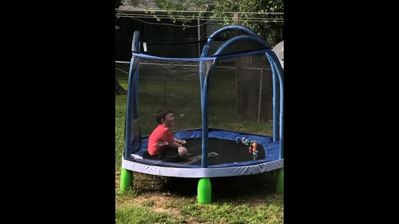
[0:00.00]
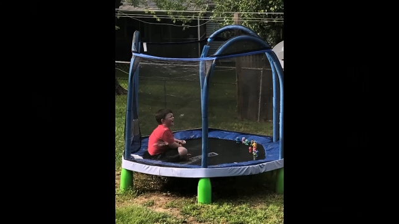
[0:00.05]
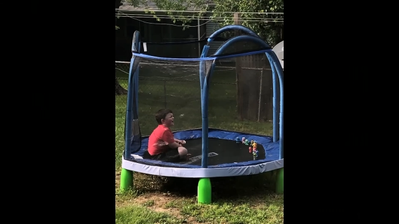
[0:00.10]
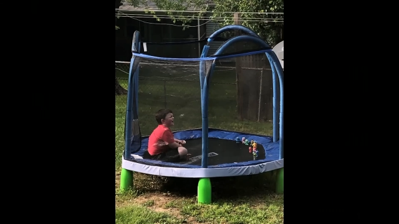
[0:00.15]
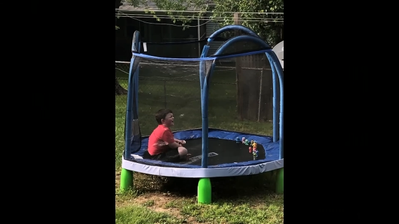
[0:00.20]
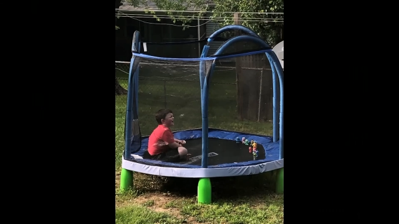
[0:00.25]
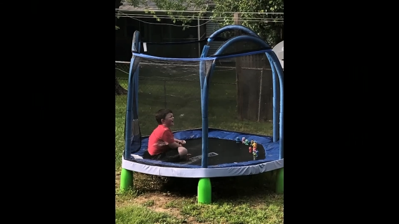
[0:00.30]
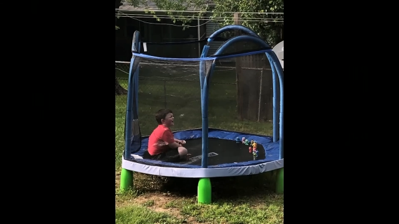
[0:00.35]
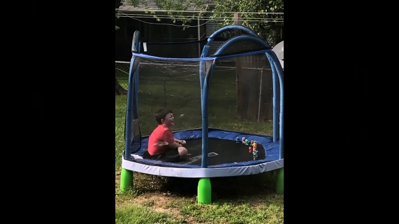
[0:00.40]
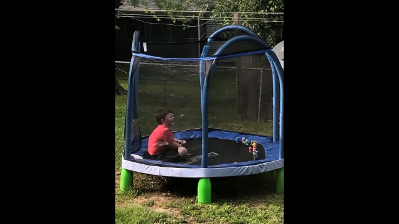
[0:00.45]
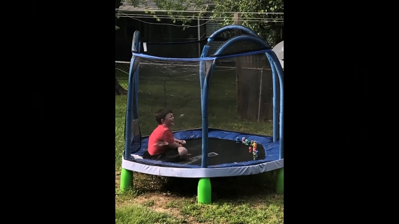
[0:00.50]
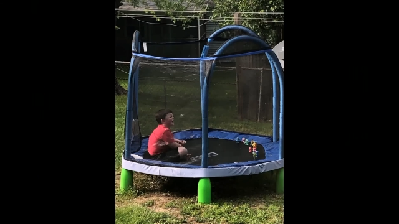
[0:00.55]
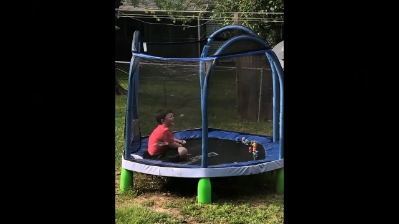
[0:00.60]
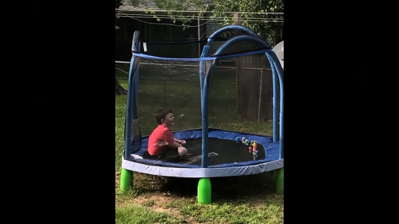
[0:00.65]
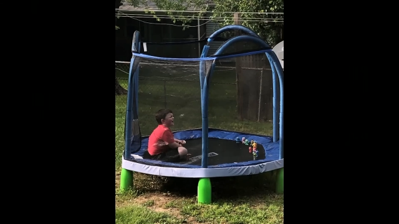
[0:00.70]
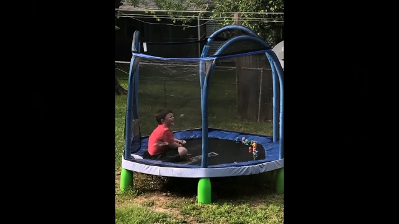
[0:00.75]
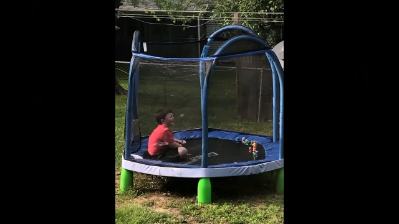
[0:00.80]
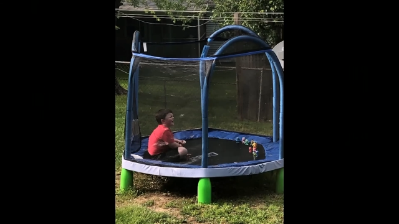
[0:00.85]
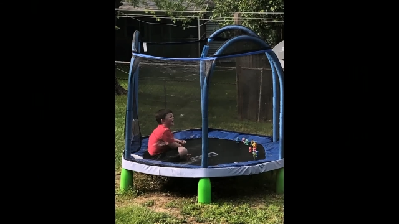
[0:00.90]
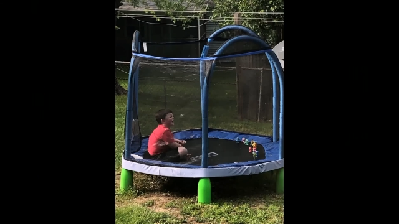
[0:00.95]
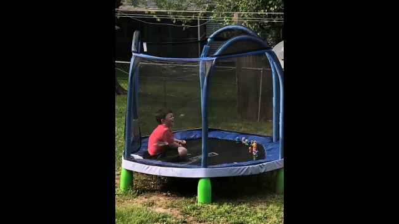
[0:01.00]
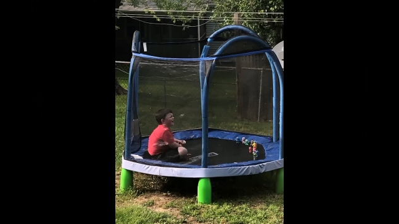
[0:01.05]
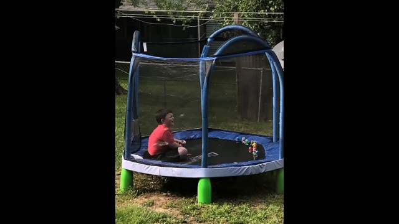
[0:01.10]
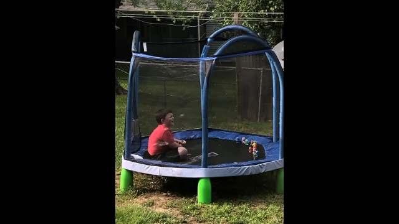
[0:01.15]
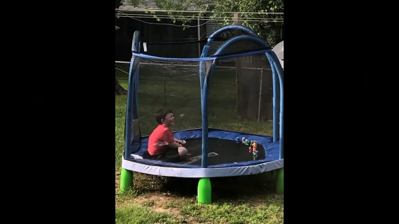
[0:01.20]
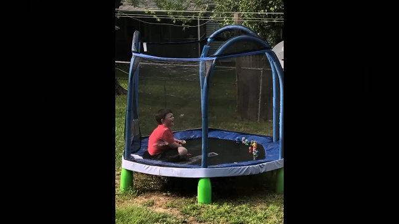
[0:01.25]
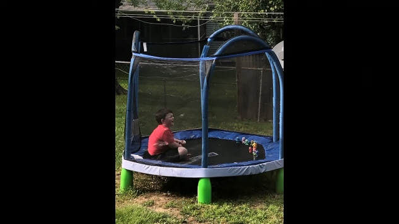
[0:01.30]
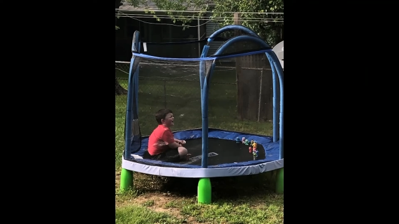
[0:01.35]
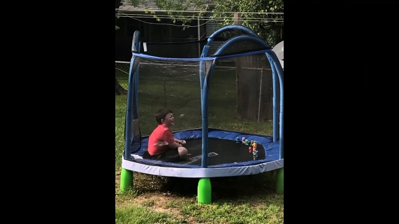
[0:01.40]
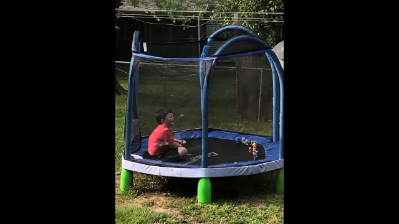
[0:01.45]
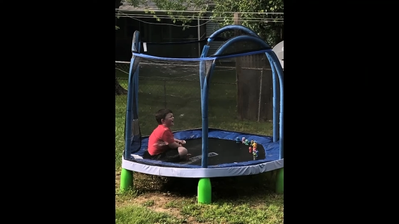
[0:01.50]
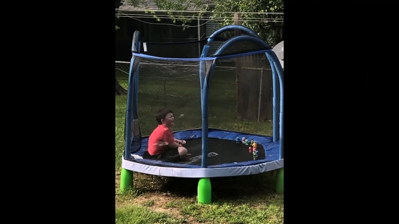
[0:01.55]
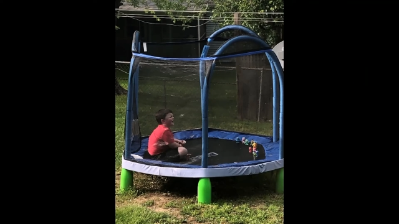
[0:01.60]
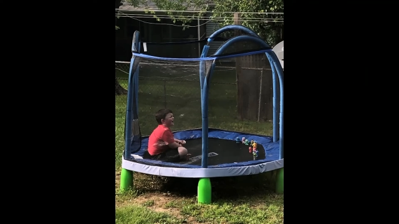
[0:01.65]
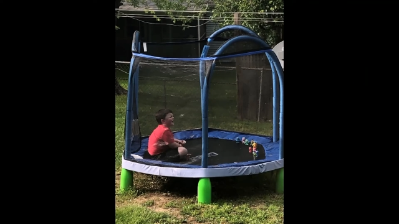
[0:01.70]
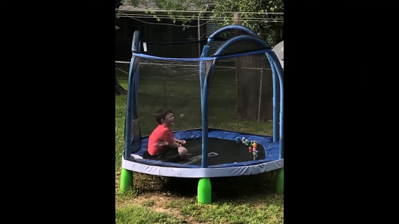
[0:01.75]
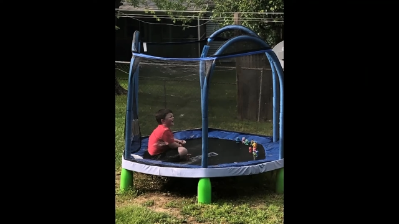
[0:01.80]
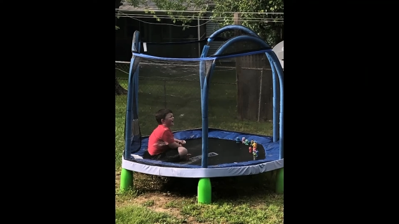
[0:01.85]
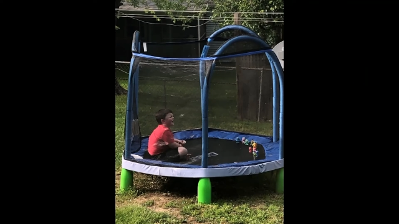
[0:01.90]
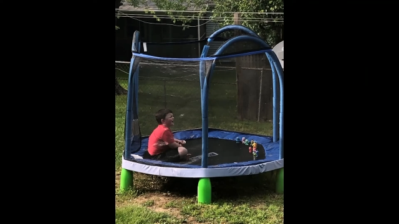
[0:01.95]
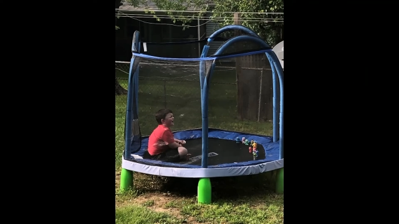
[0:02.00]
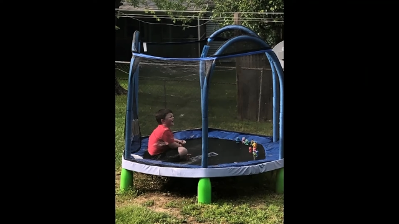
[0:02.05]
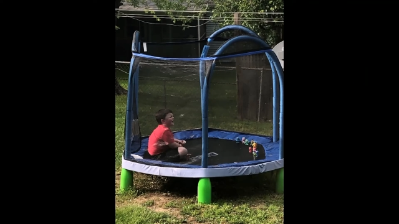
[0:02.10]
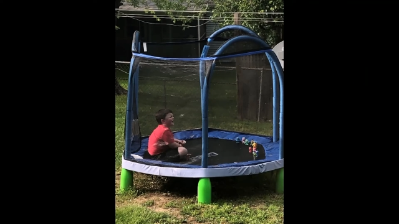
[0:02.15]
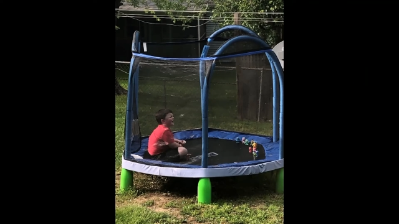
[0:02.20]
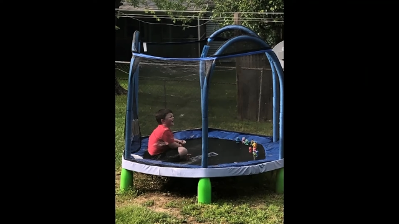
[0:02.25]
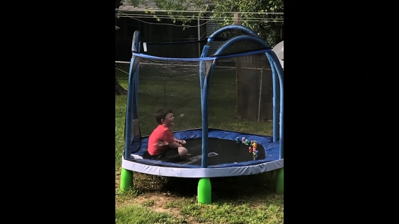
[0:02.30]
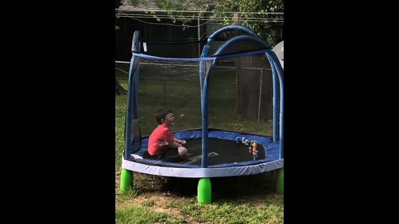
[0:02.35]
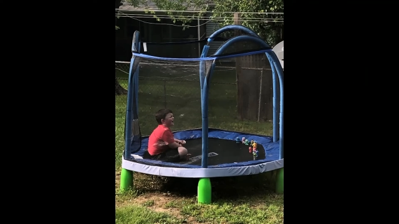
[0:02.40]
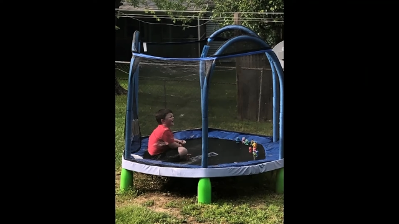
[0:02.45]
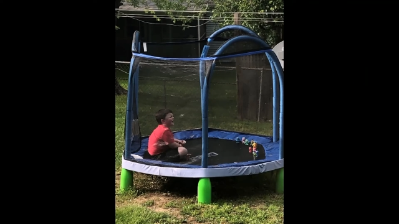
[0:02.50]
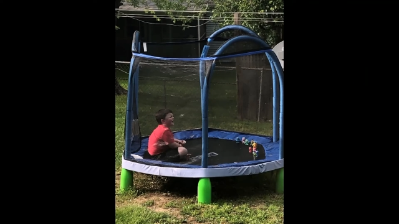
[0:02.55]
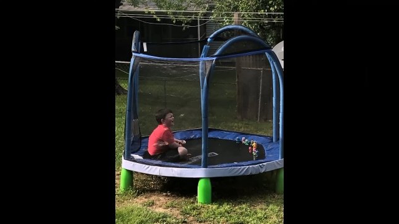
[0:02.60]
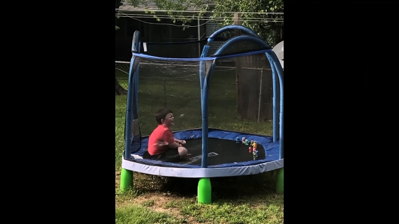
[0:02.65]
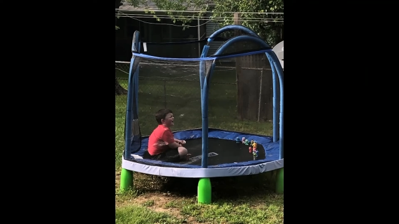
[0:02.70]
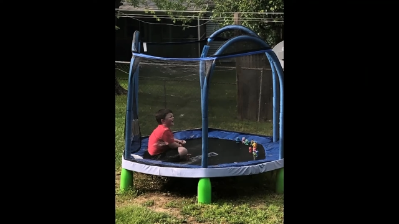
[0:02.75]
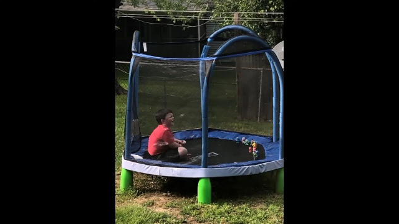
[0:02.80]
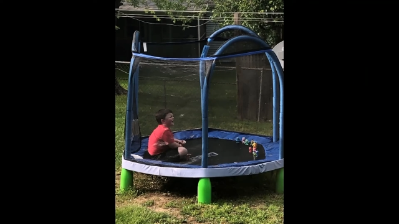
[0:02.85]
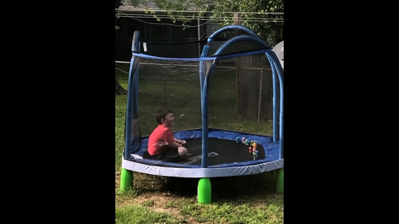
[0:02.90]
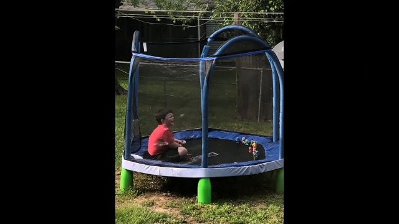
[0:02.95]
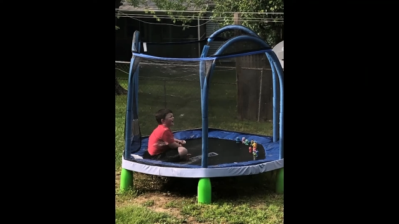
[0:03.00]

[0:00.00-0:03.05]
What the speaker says: Nobody's mouth can be seen.